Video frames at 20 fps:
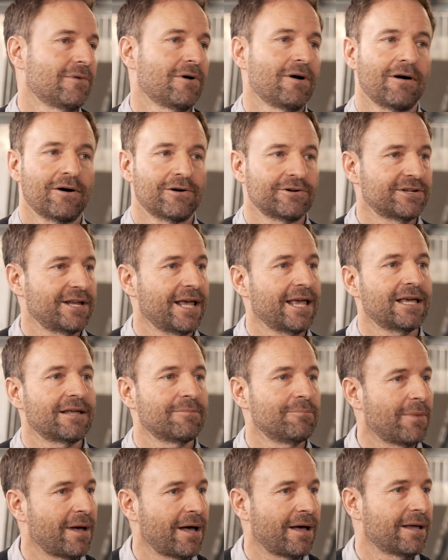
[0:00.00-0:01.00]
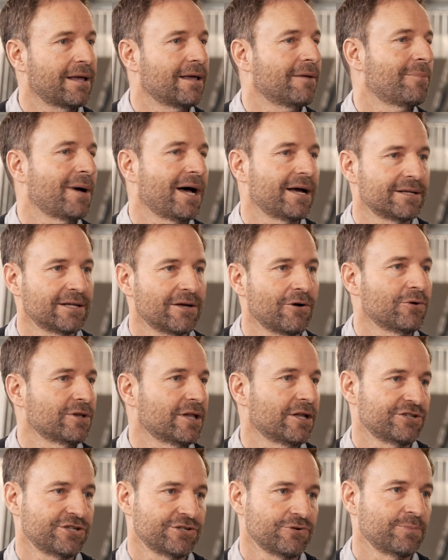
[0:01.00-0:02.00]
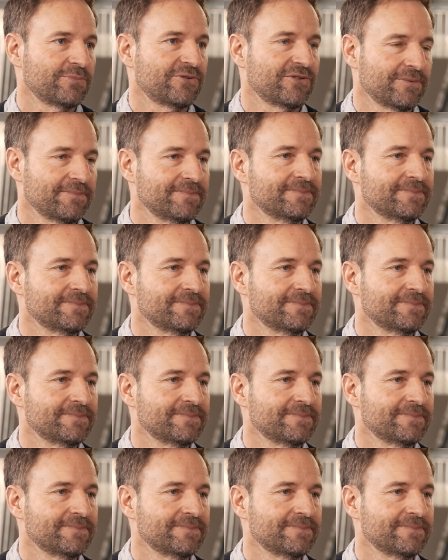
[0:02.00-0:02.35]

are taken by, by the online shops.